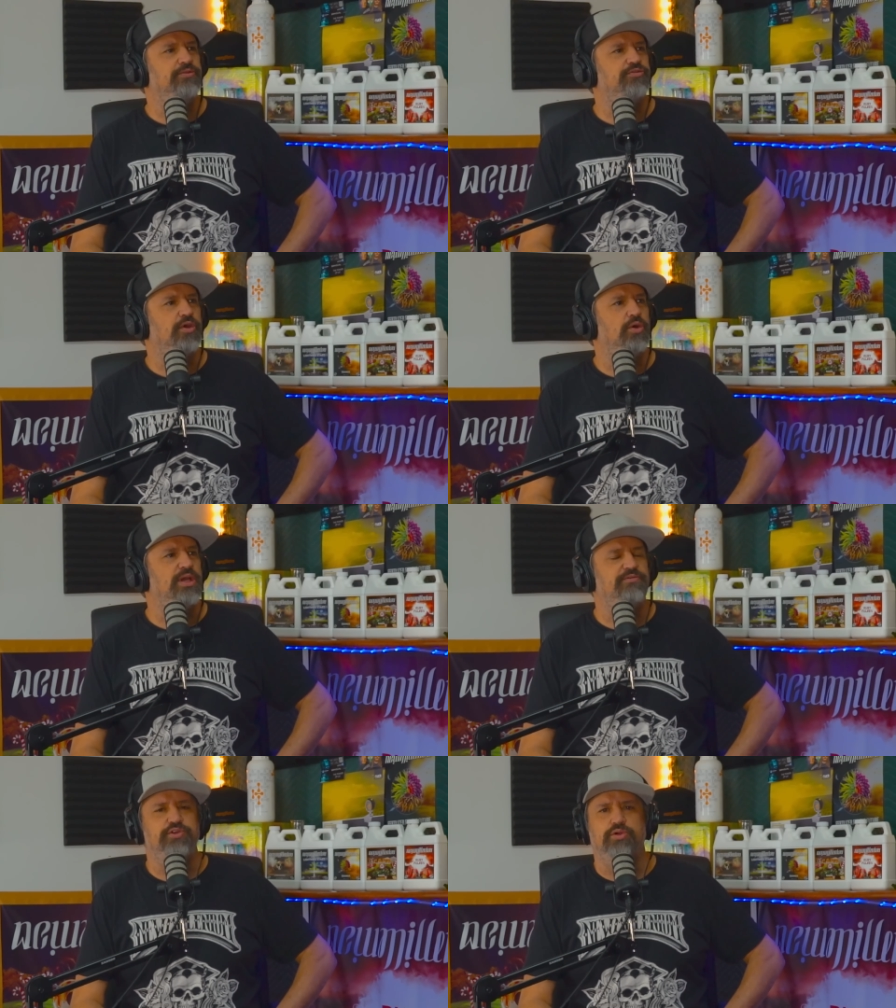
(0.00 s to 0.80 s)
so
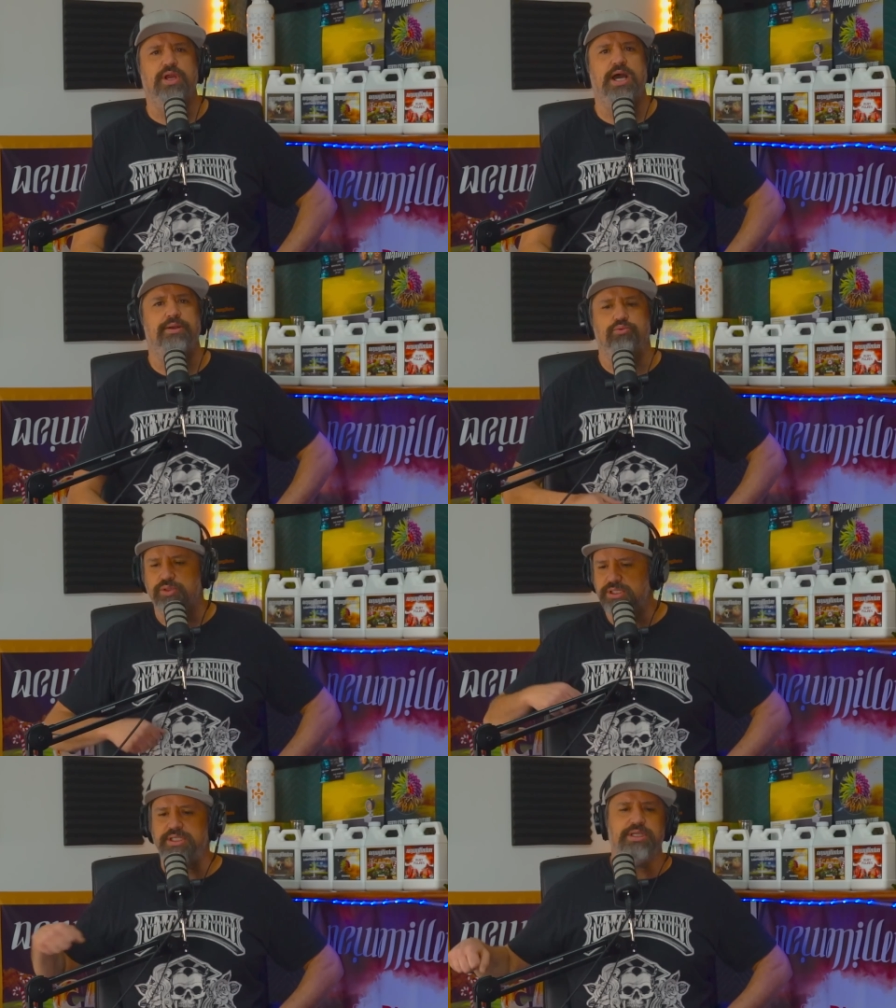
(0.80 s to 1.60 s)
if you're not
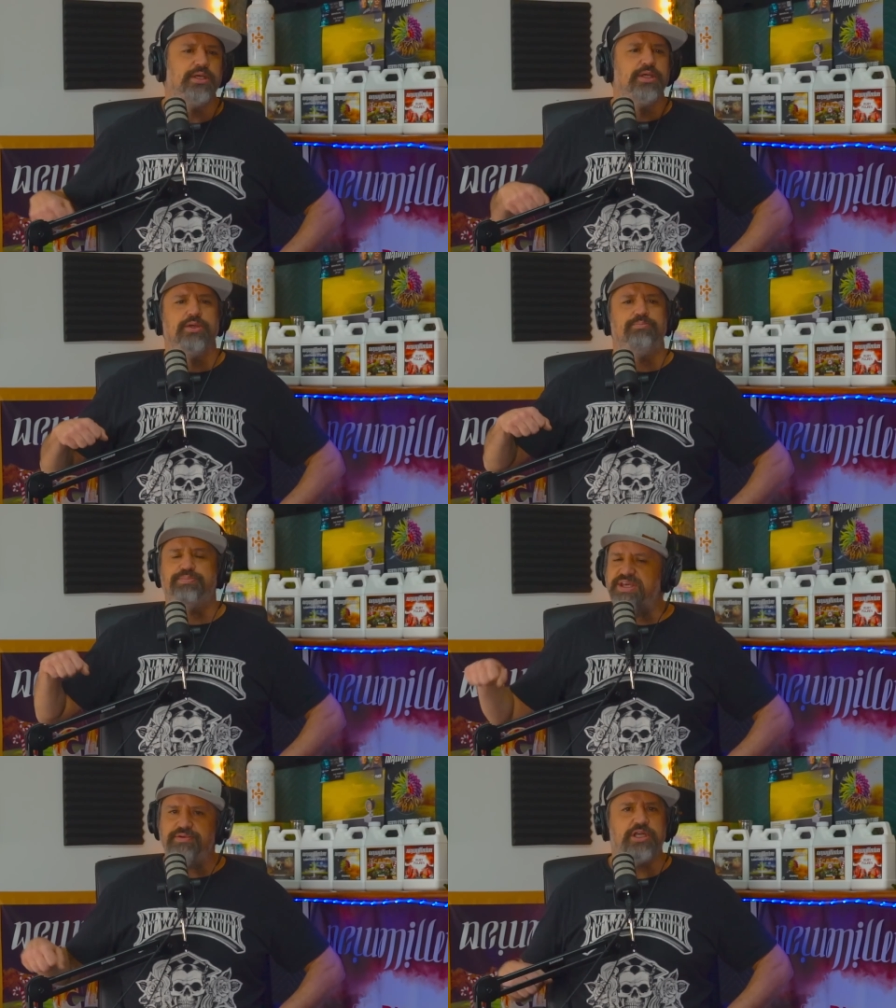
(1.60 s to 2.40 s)
really
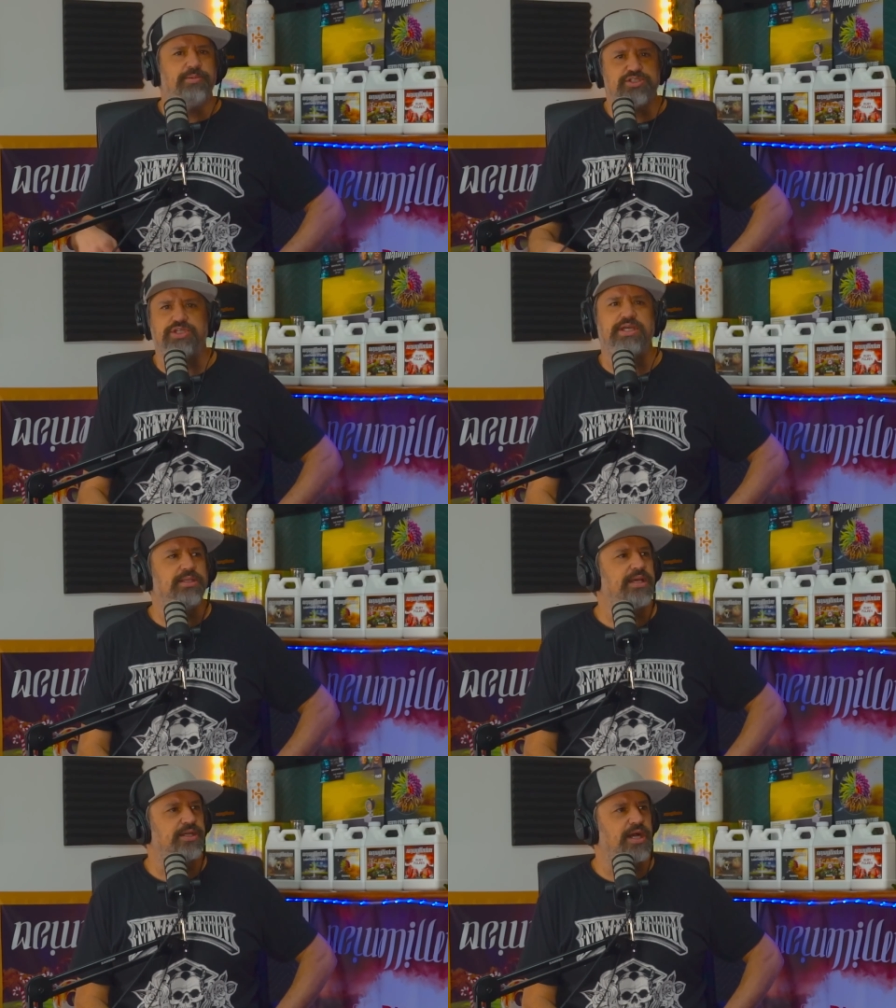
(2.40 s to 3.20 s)
giving it a bunch of chelated